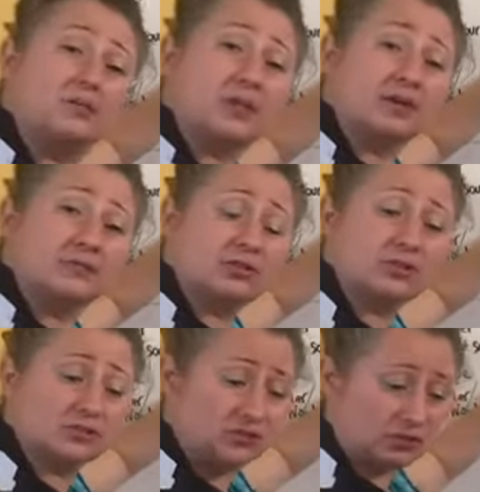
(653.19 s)
whatever
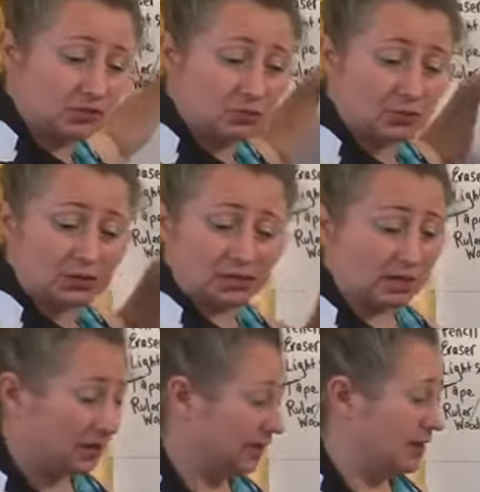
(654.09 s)
surface you're working
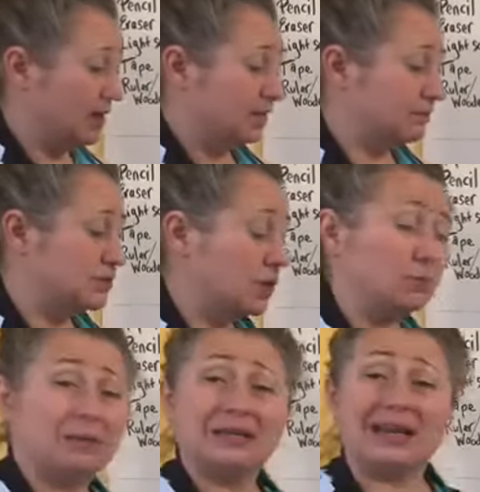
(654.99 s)
on, but
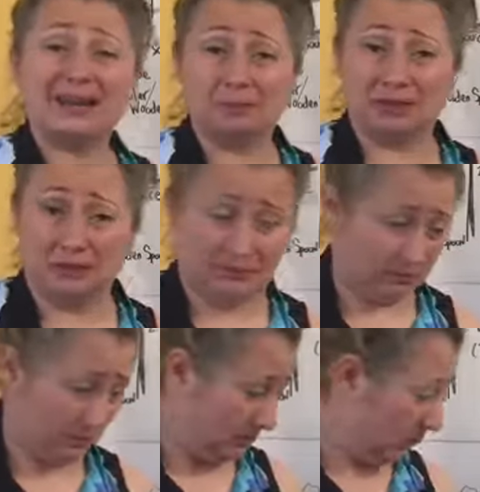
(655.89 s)
don't be like me.
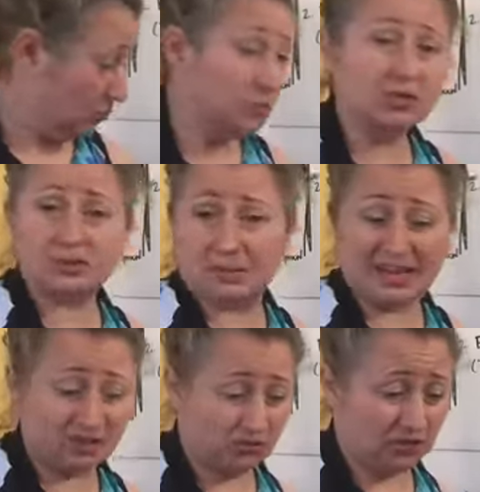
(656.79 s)
Use some
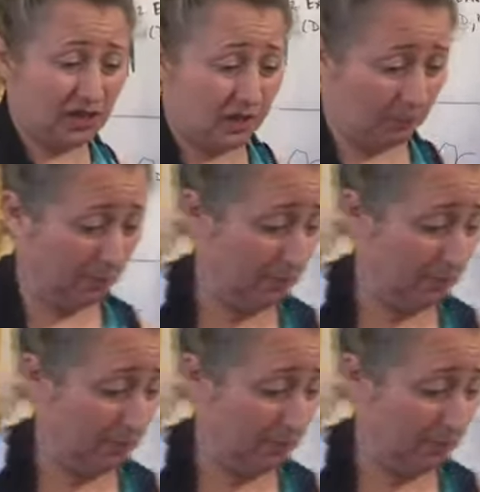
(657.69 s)
extra tape.